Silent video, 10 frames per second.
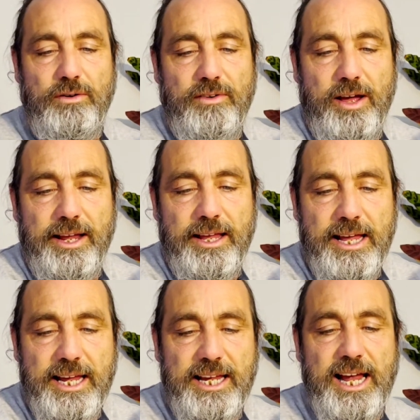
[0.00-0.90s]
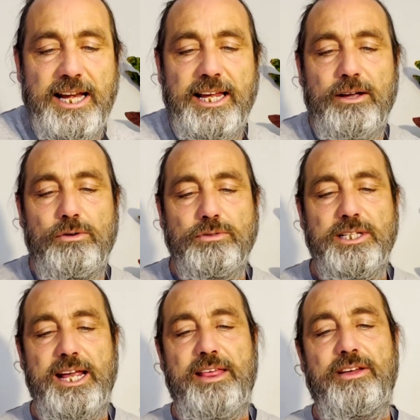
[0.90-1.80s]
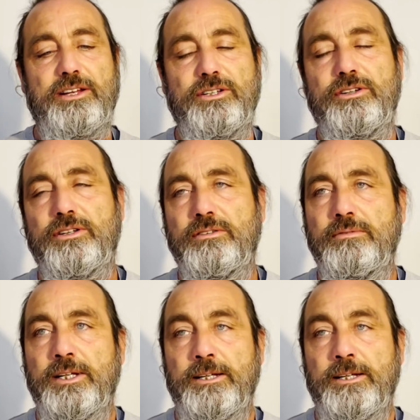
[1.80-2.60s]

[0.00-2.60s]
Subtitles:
of like getting it all together, and you can,